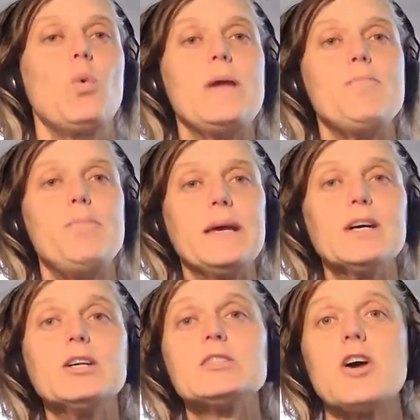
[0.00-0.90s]
we
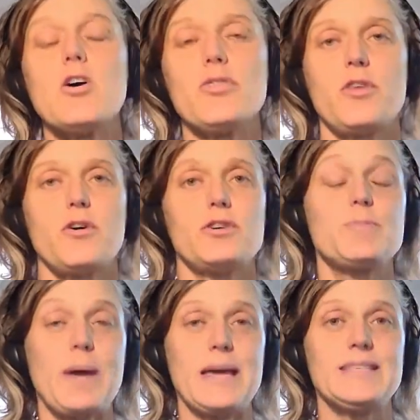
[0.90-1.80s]
build on
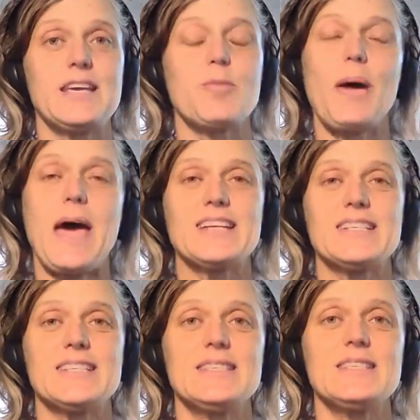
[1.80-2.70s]
those basic
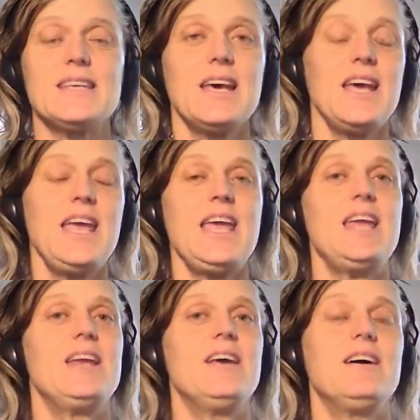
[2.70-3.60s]
patterns
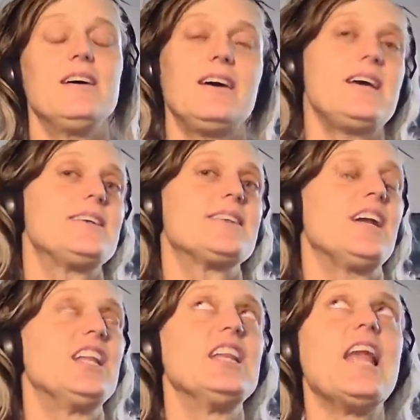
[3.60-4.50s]
in
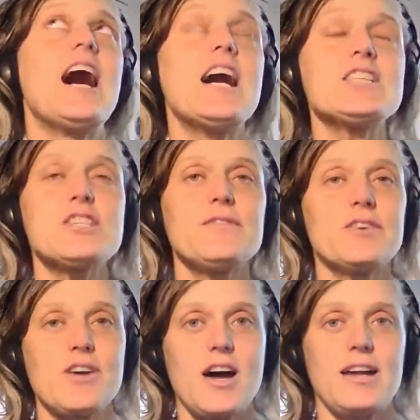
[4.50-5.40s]
as a larger
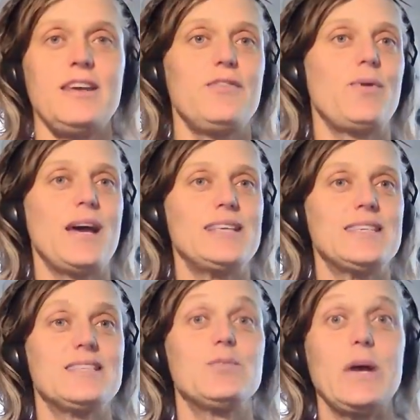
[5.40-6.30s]
variety of
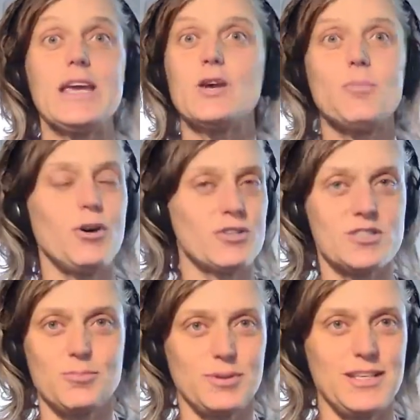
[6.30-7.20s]
ways as we can
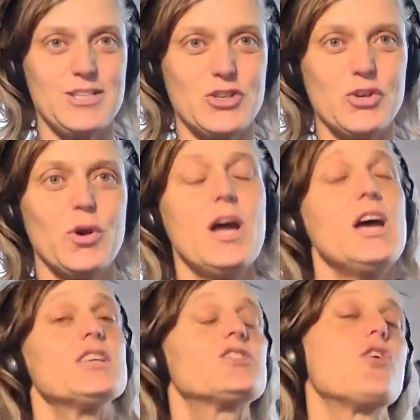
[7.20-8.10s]
possibly do,
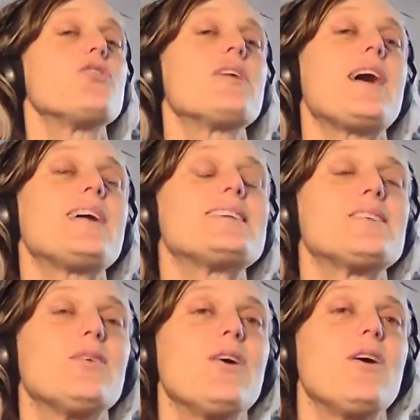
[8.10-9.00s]
so
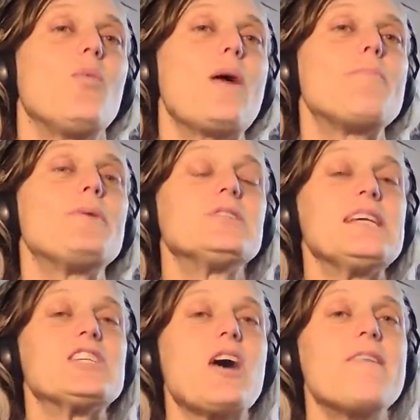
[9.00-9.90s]
that we're
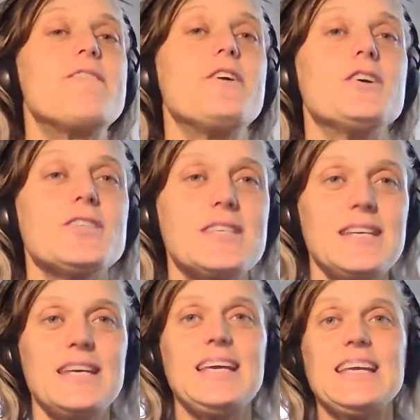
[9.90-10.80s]
building
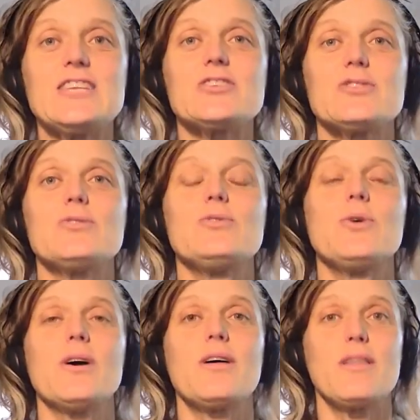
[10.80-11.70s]
diversity
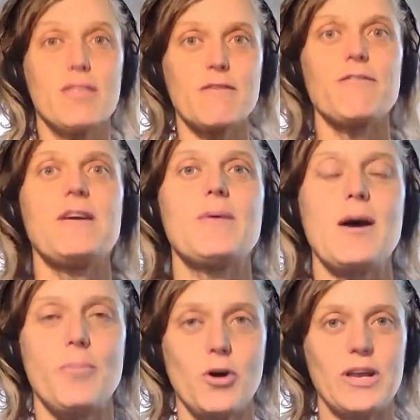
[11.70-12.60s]
into the
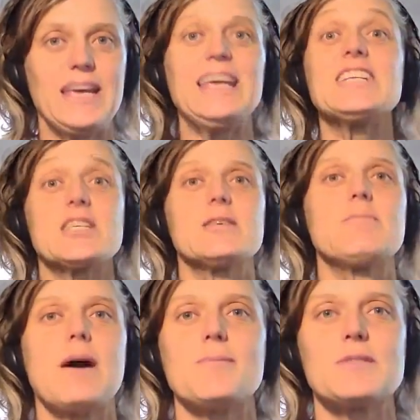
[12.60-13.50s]
female body, into the
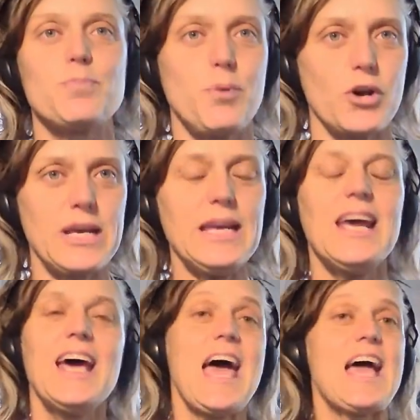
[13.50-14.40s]
mum's
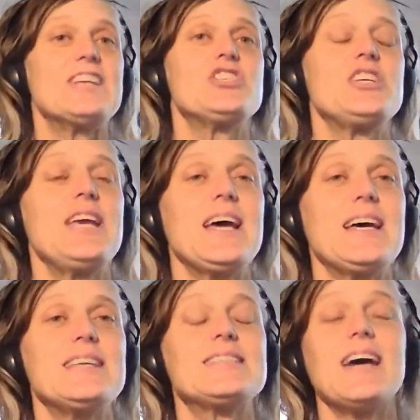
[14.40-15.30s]
body, and she
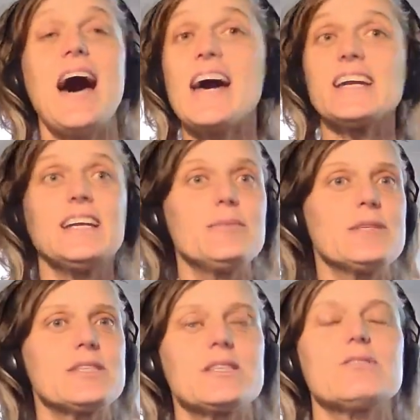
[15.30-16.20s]
has
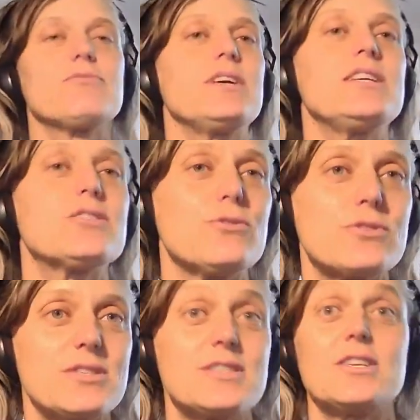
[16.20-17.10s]
unlimited
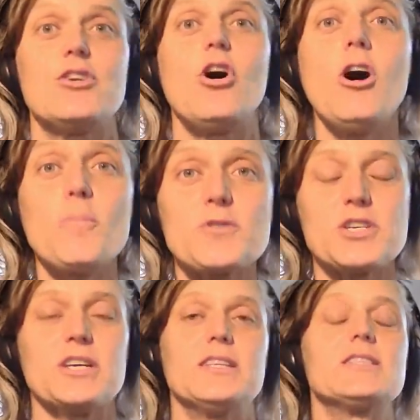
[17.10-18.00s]
resources and
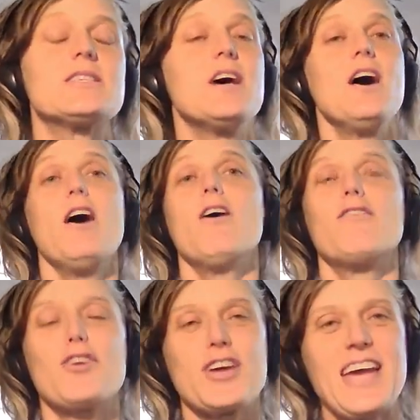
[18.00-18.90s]
options
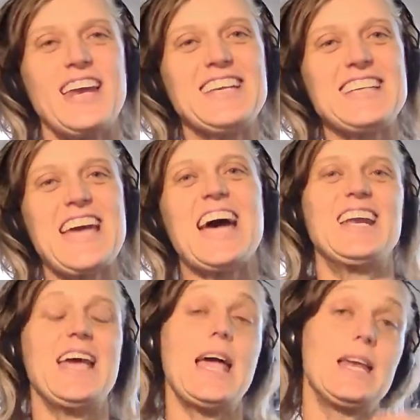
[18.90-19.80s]
for getting
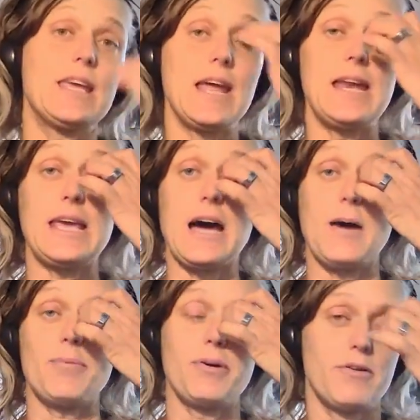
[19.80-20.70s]
down and getting
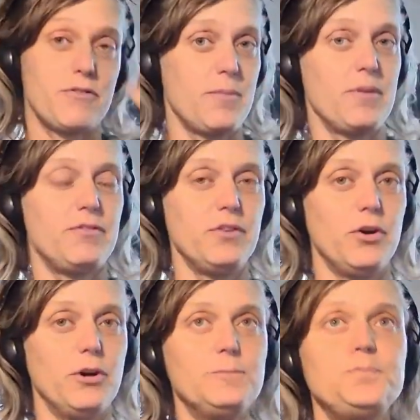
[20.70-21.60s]
up from the
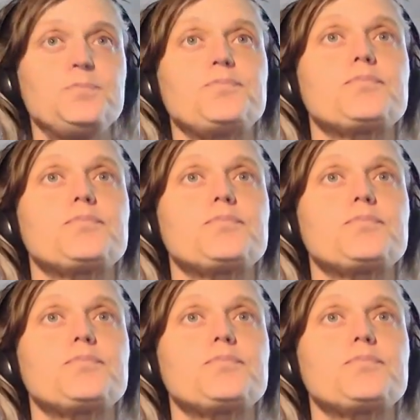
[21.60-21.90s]
floor.